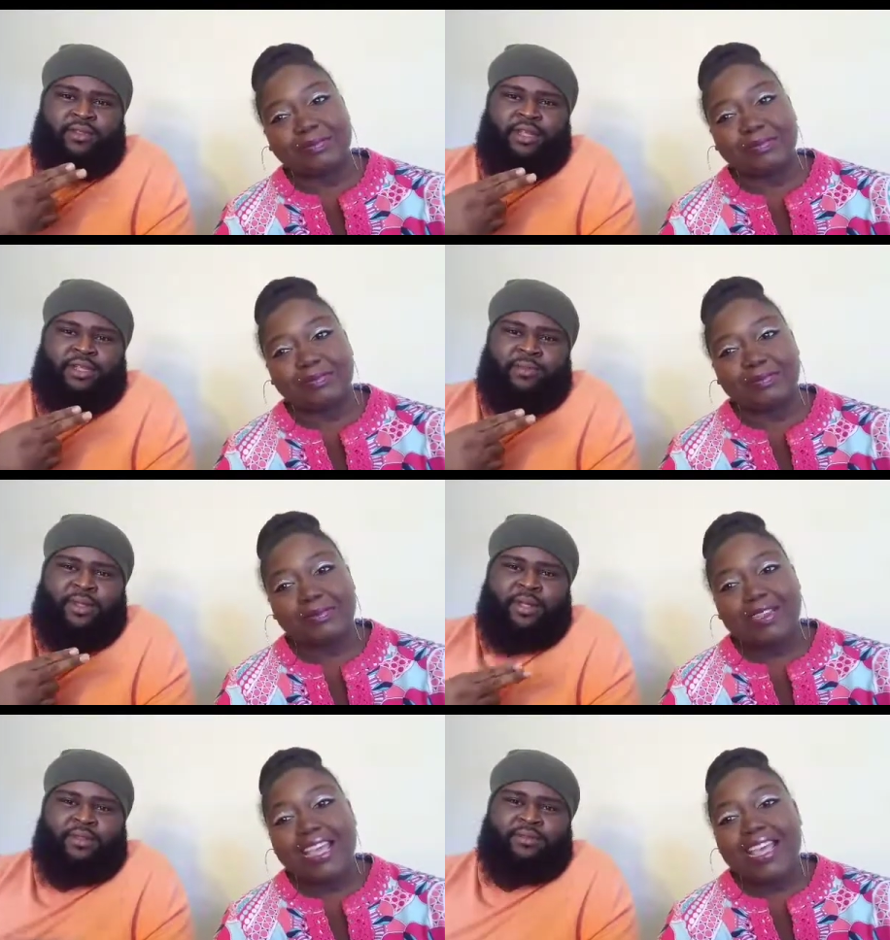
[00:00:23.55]
Speaker 1: Dante
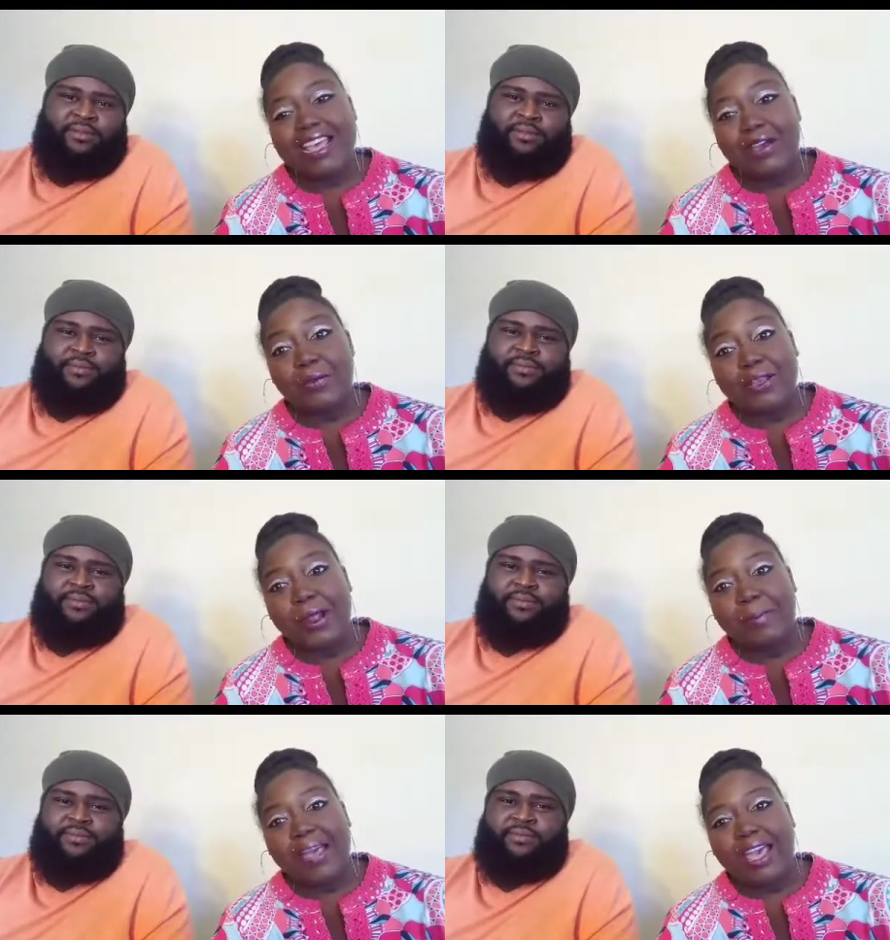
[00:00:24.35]
Brown. And we
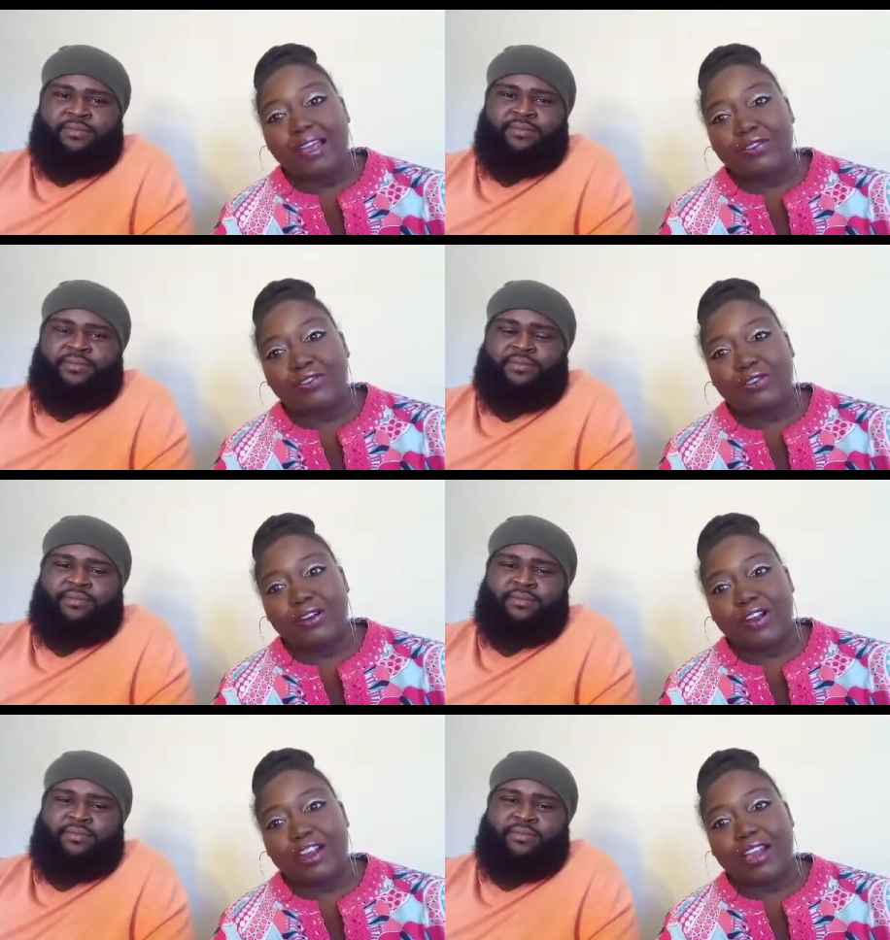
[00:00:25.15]
are back
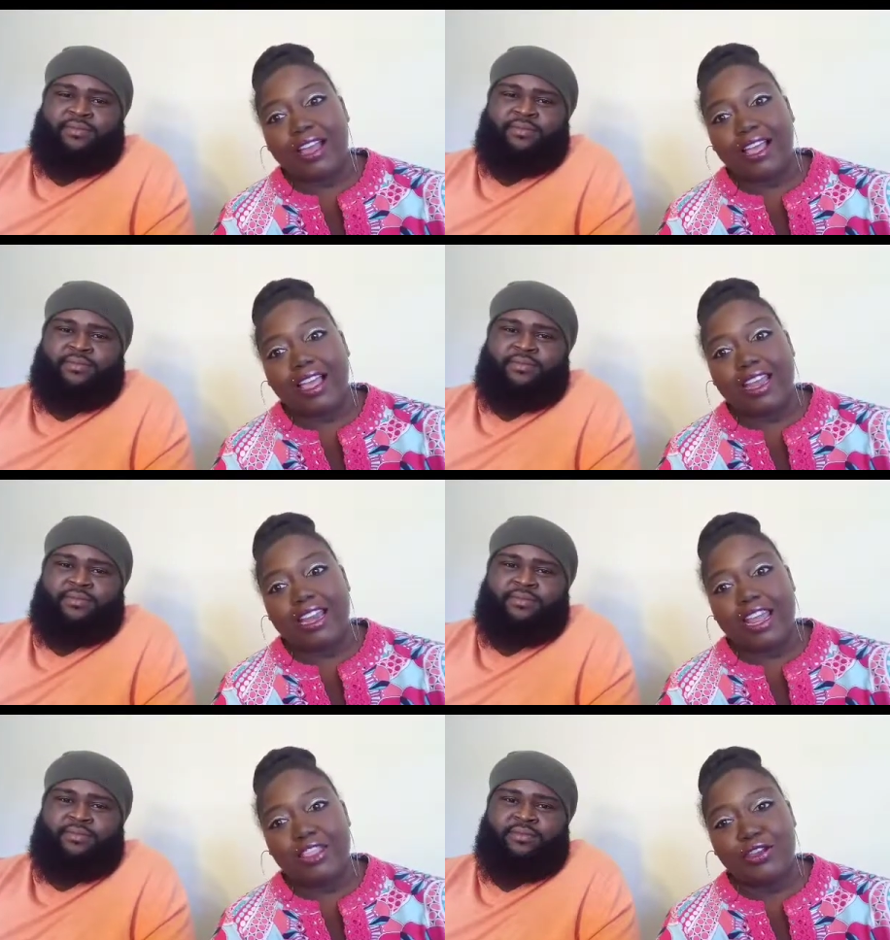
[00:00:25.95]
for
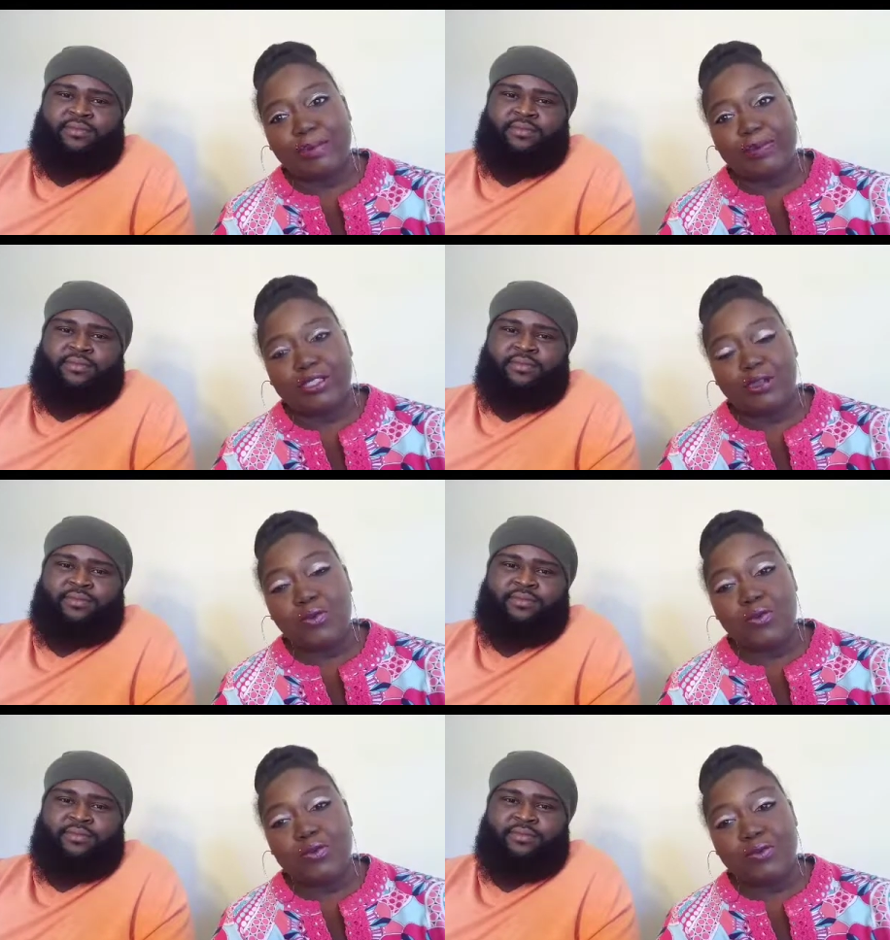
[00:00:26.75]
another
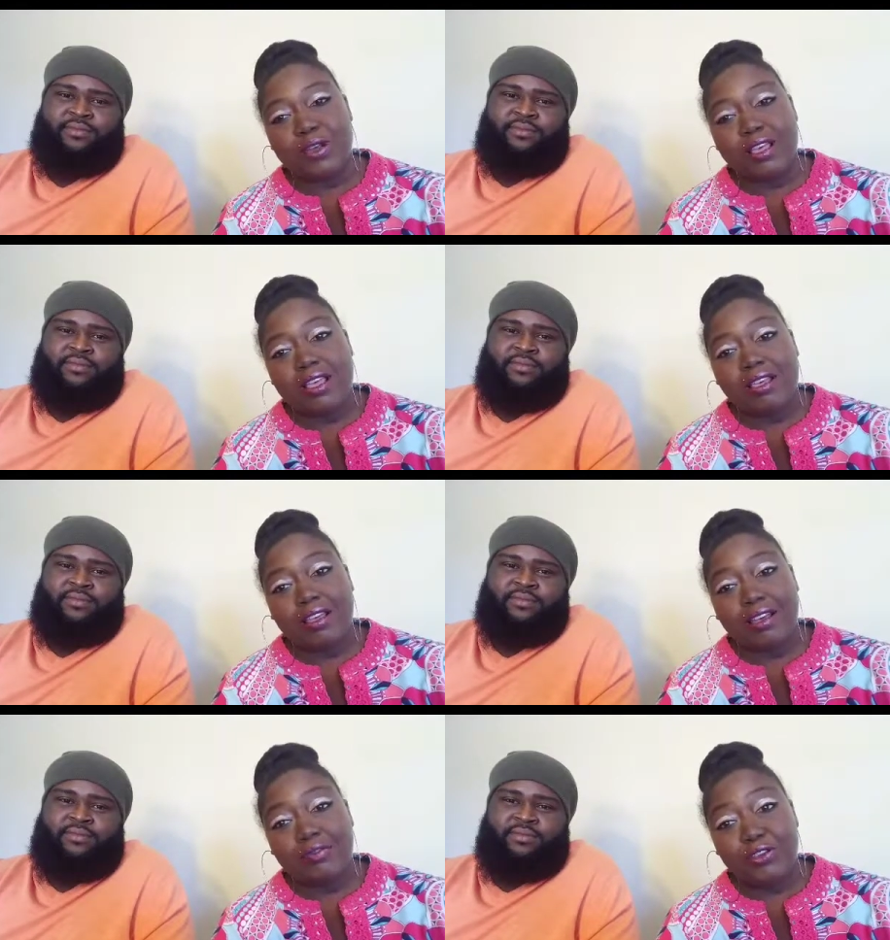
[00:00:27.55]
episode
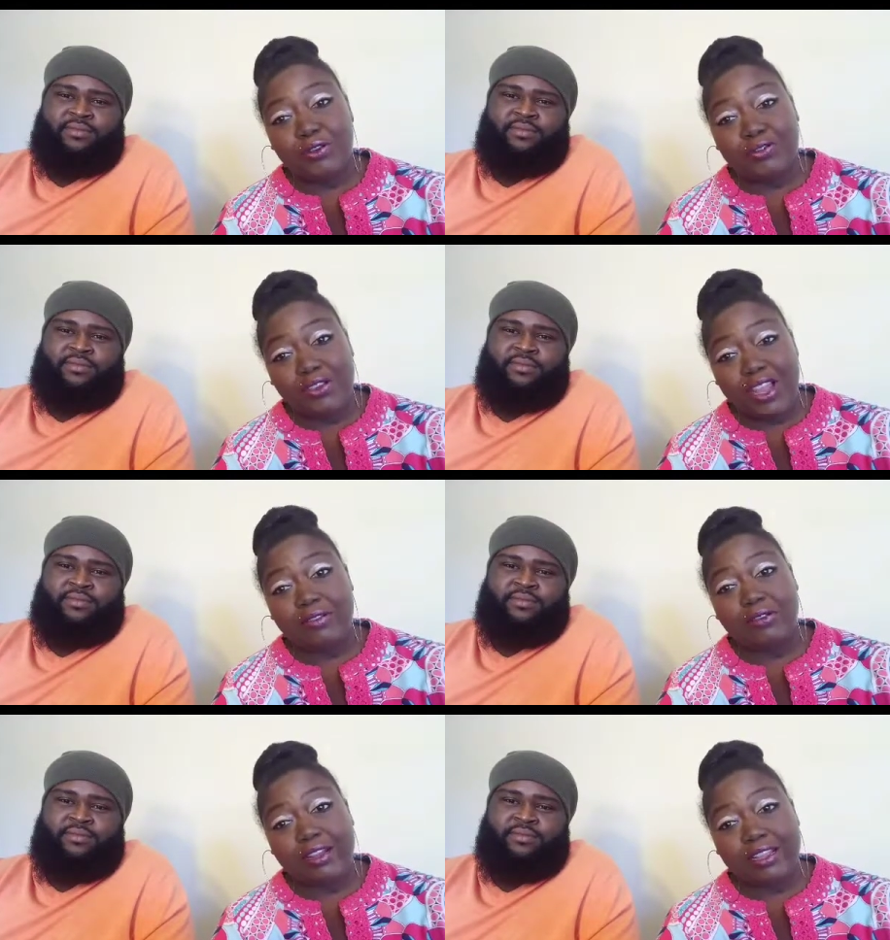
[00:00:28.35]
of your
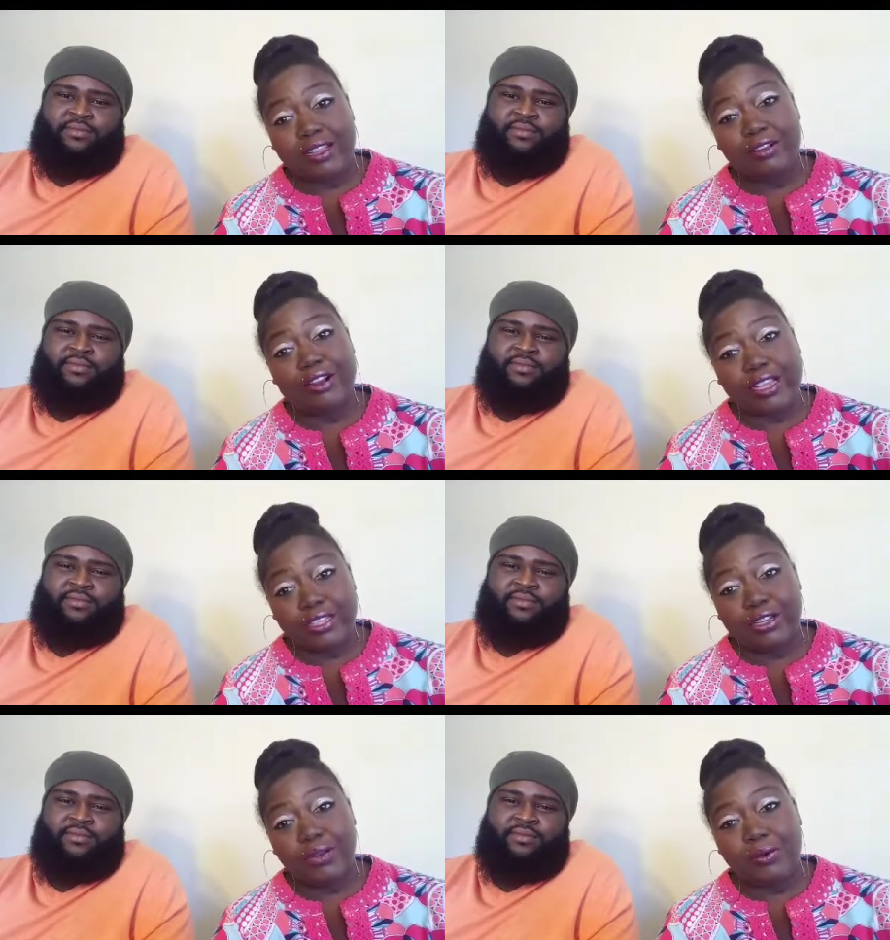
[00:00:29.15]
favorite internet show.